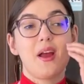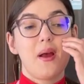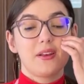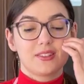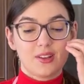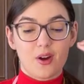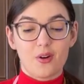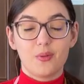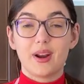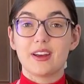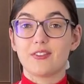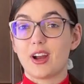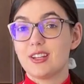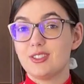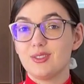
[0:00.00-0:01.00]
So
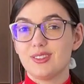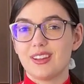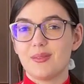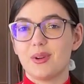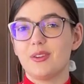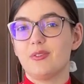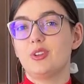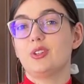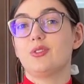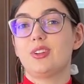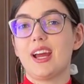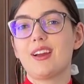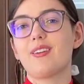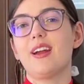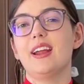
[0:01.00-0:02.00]
whenever I do them, whenever we do
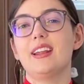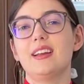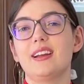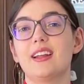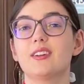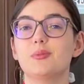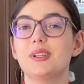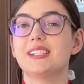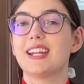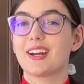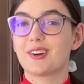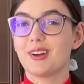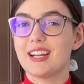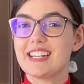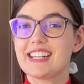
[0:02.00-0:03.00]
decorating, it'll be
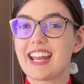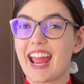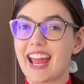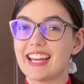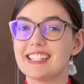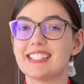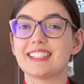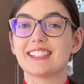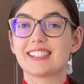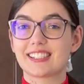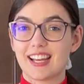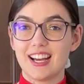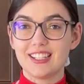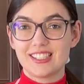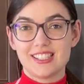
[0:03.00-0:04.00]
decorating and
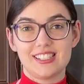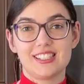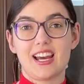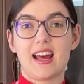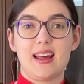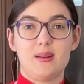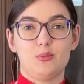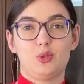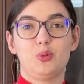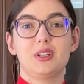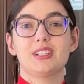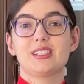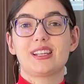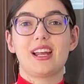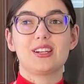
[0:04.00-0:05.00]
discussion time. So we can
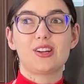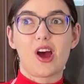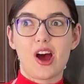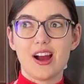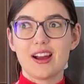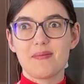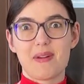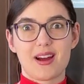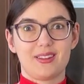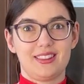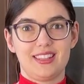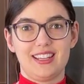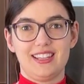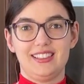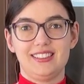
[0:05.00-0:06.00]
just kind of talk about
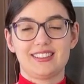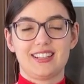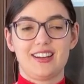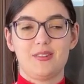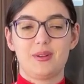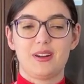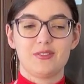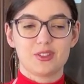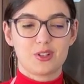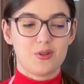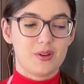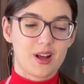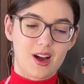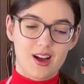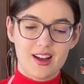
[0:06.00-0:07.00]
things, whatever's
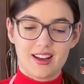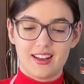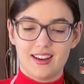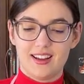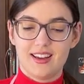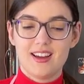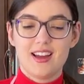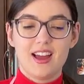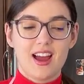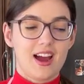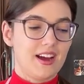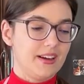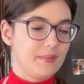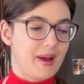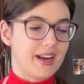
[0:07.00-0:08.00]
going on.
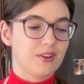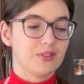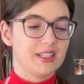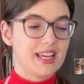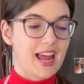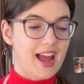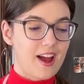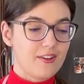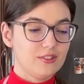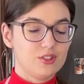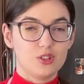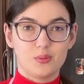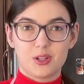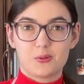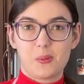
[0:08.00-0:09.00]
I don't really have
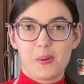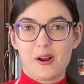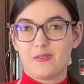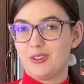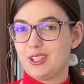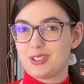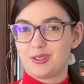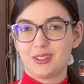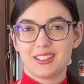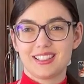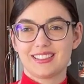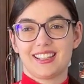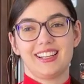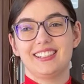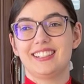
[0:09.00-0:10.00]
too much prepared for this one because
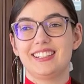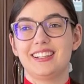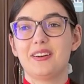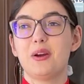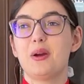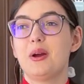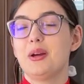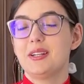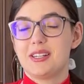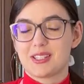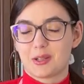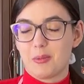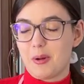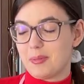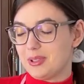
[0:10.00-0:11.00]
I did just
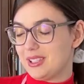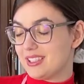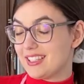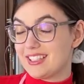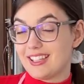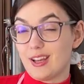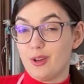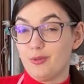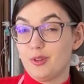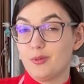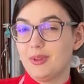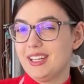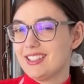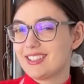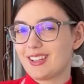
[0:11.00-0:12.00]
come up with this idea a few
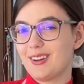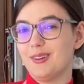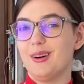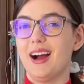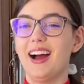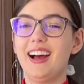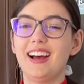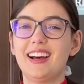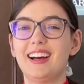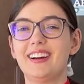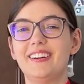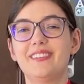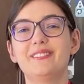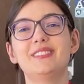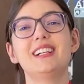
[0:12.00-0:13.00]
minutes ago.
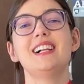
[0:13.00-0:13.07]
So